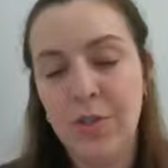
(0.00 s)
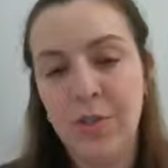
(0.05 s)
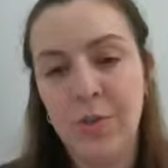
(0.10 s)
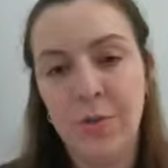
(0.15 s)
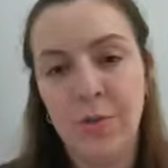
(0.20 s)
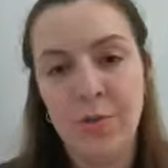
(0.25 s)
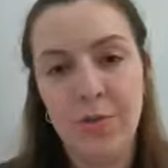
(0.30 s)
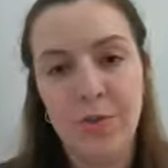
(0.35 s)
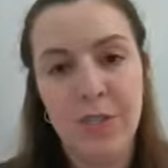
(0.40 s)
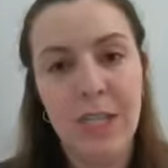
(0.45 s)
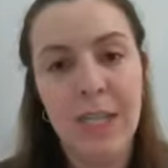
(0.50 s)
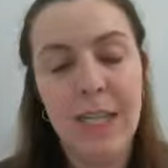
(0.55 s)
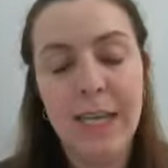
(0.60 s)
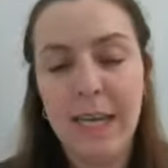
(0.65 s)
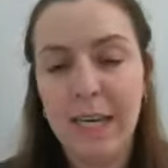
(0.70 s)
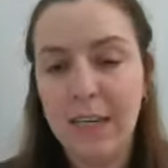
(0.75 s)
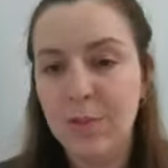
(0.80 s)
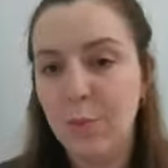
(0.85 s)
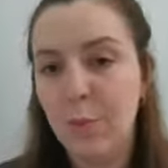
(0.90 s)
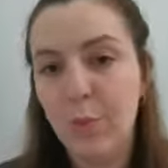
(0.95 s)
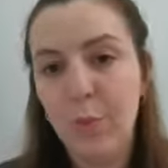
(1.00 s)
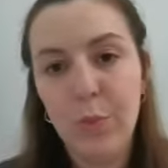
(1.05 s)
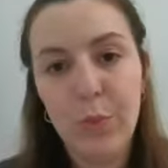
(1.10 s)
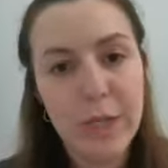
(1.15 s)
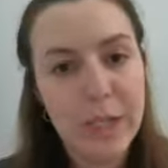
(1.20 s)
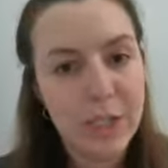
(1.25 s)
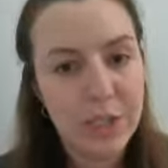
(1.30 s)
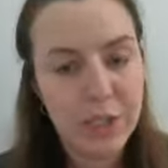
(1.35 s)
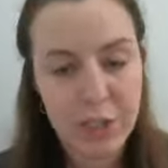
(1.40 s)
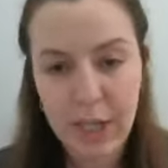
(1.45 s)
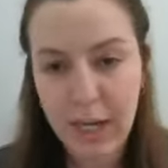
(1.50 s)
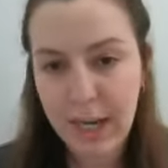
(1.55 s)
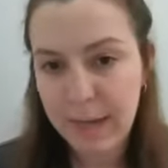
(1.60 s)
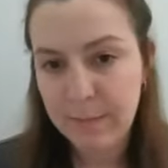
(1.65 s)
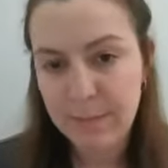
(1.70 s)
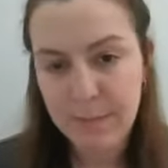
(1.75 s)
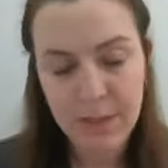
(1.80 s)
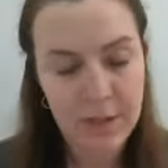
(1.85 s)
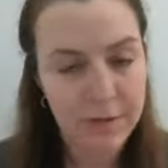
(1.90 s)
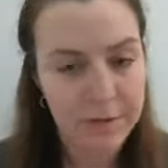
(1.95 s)
know select which
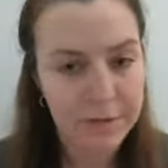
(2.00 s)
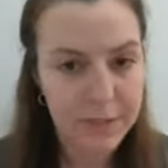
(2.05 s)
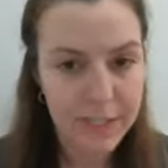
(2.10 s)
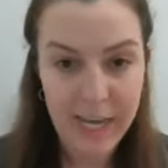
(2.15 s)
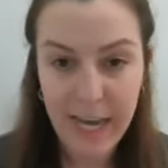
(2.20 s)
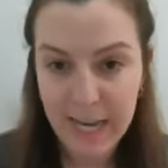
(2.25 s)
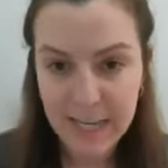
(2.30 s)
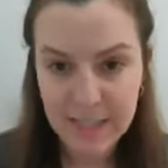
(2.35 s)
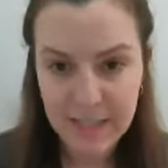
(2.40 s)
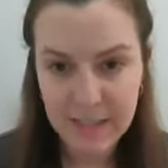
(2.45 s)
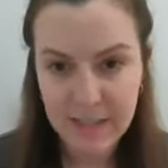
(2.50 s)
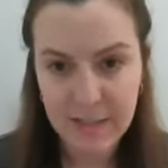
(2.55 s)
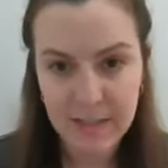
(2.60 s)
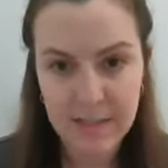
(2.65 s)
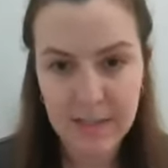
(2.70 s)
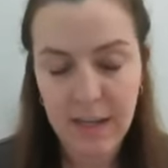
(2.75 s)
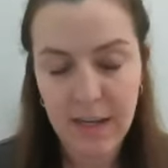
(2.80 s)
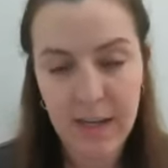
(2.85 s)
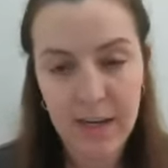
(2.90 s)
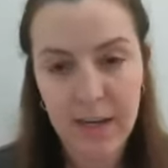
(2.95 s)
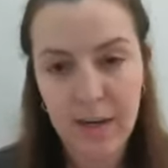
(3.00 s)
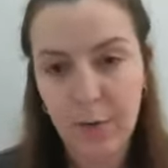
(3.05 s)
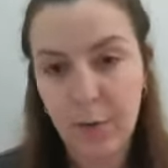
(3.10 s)
types of tasks uh,